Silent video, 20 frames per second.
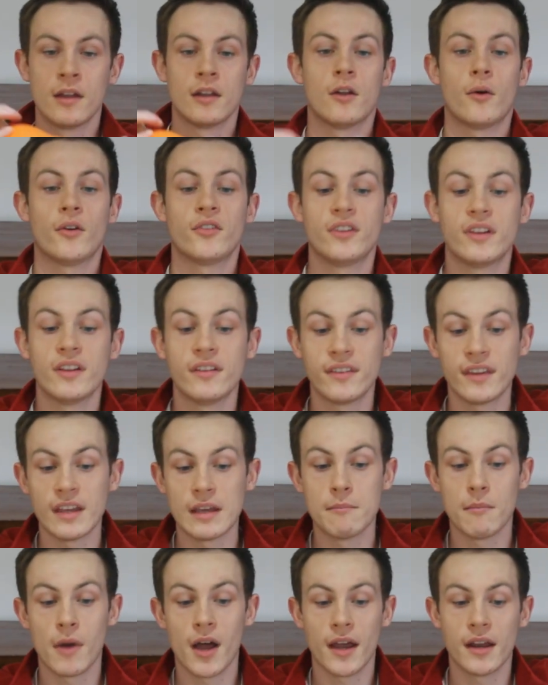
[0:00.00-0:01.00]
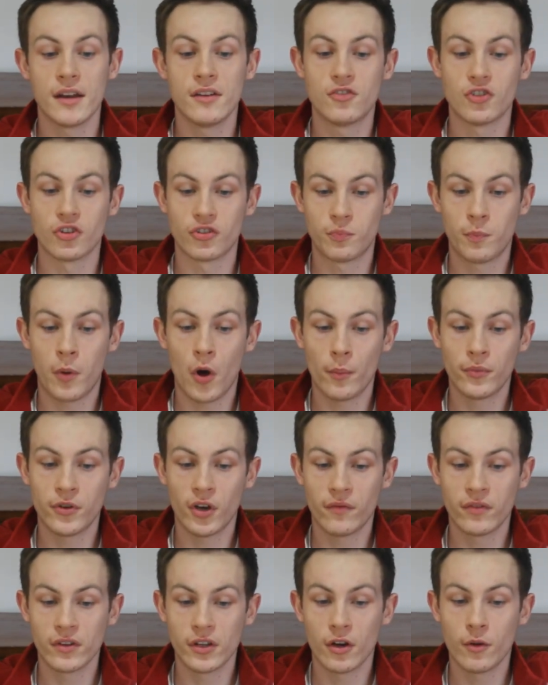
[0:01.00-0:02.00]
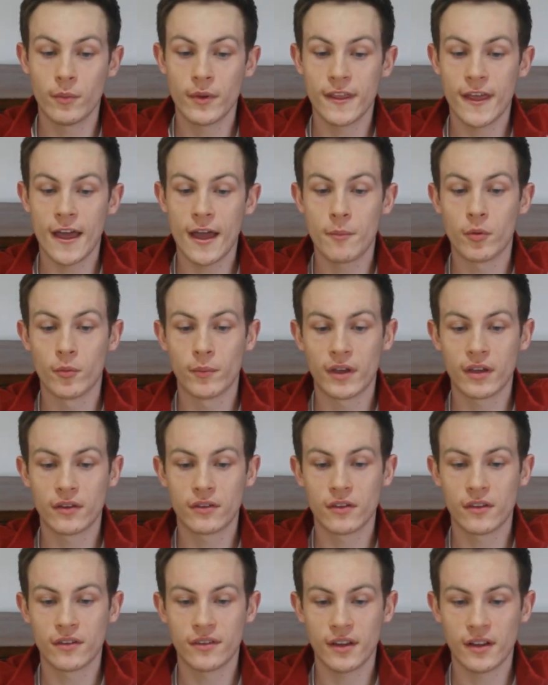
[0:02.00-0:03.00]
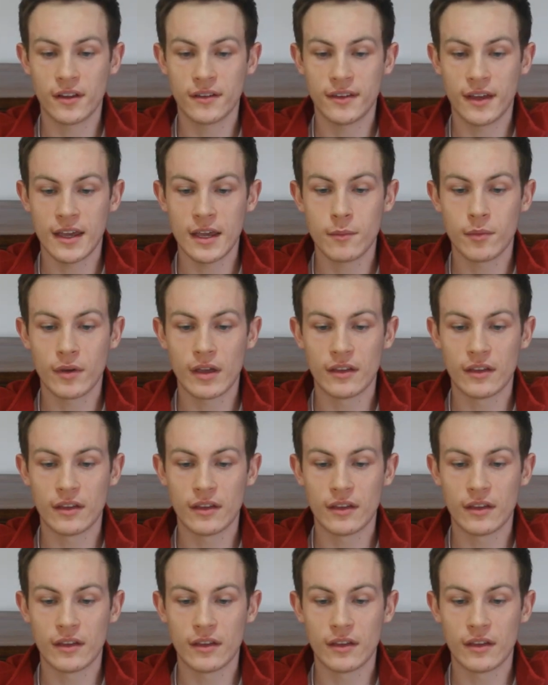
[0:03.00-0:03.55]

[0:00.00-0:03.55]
Now as you can see mine just popped off a little bit there but because of the sellotape